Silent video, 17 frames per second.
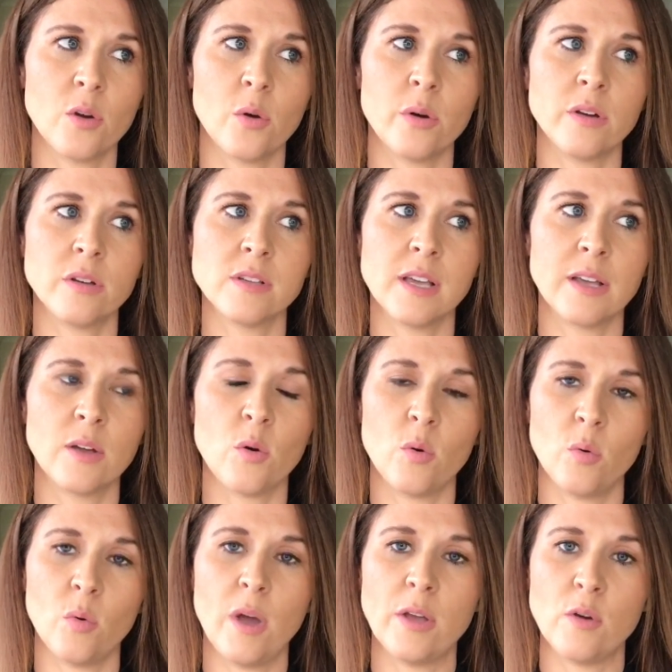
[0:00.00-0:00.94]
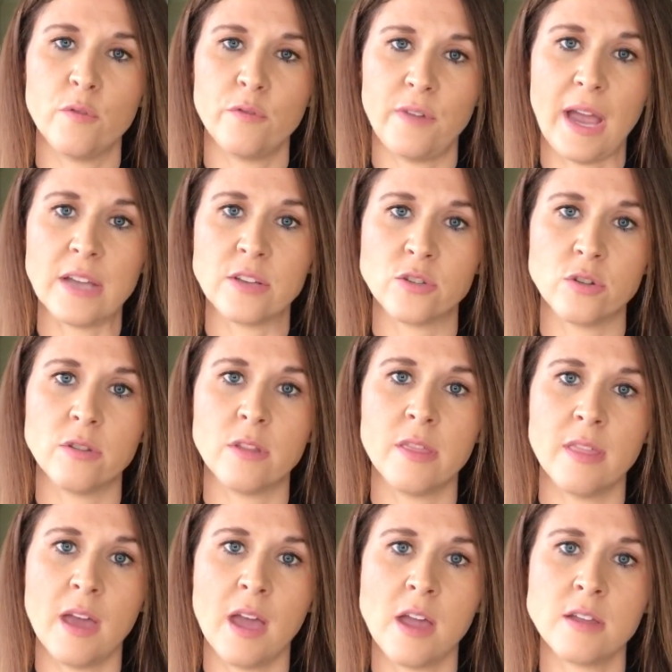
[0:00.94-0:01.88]
chords, I go faster
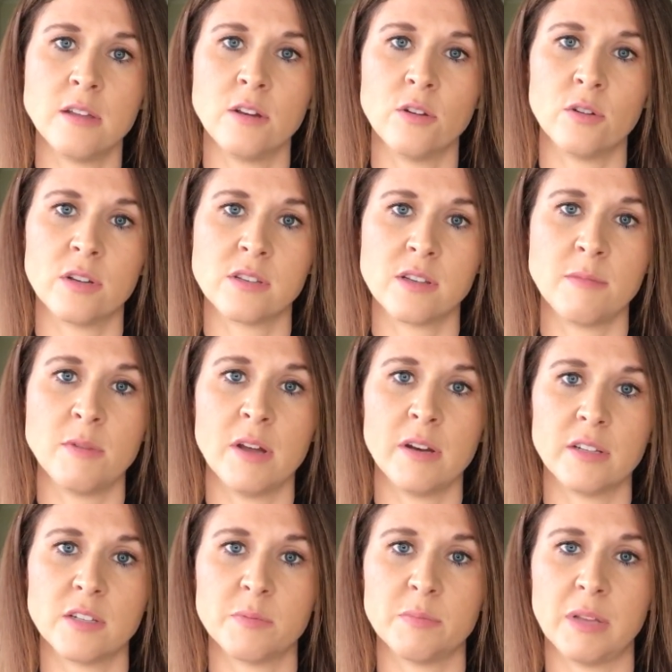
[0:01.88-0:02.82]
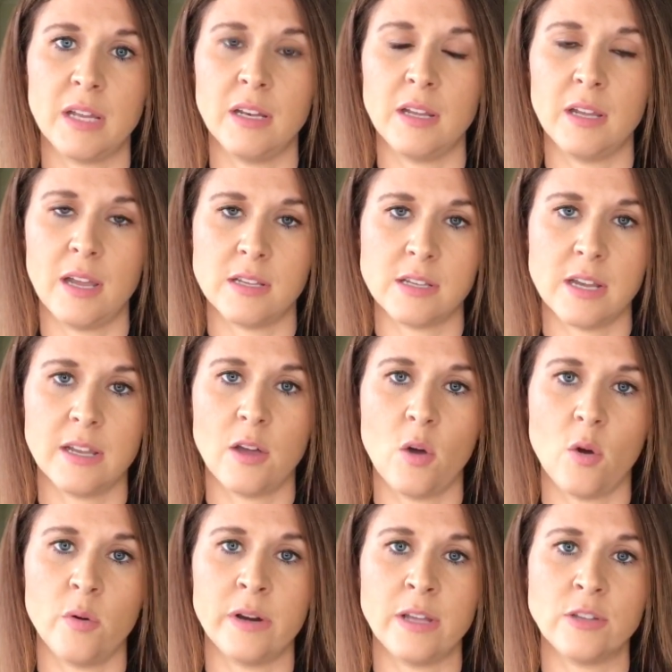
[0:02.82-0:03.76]
than that, because I'm not explaining as I
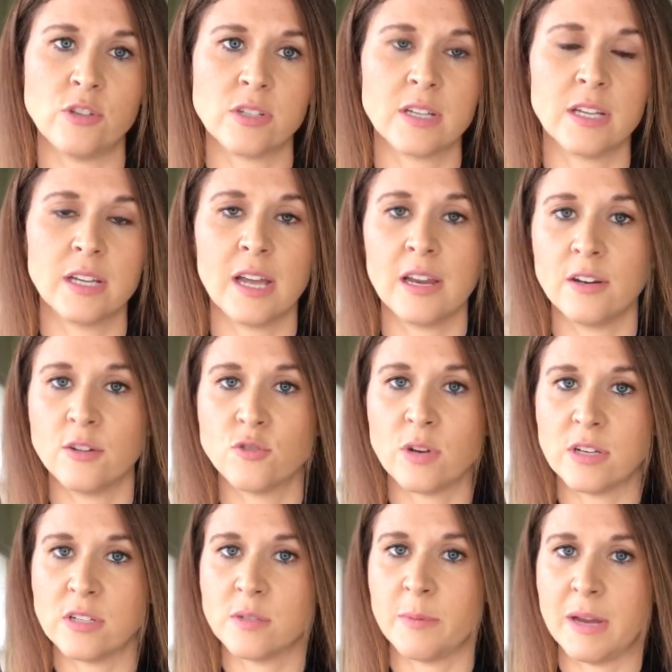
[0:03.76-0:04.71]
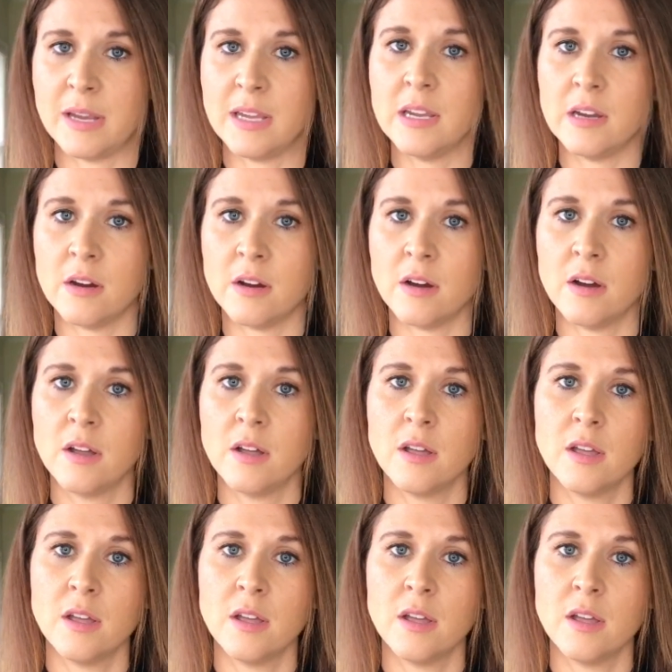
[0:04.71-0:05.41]
go, and I just can kind of trust my ear.